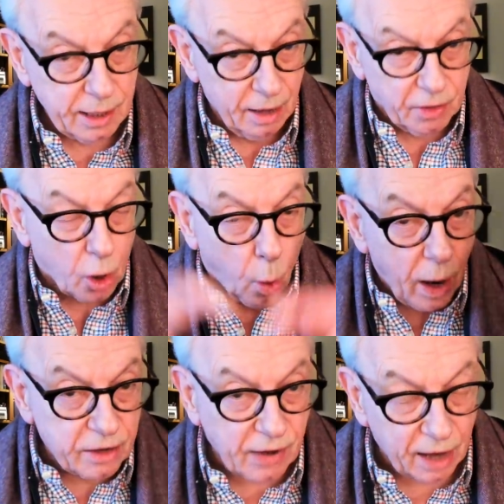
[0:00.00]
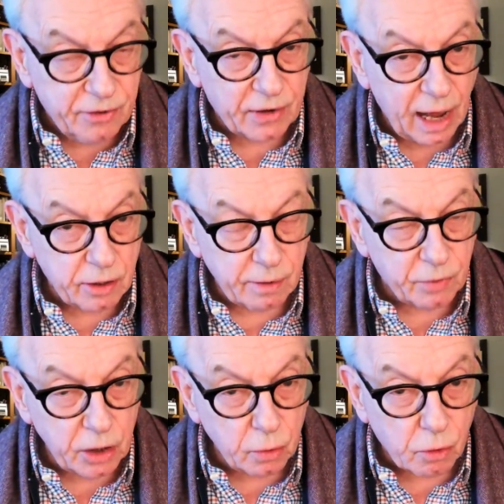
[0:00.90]
the quasi-state of the
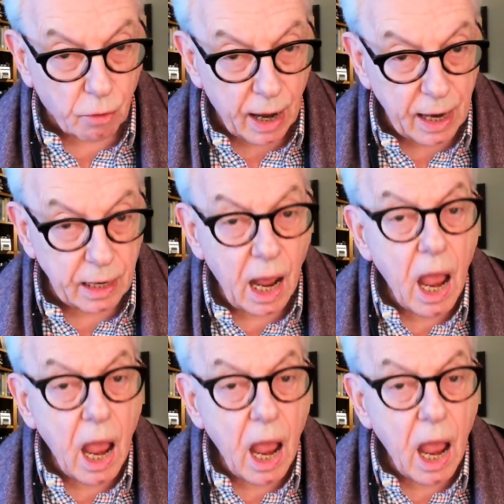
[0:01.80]
Ukraine,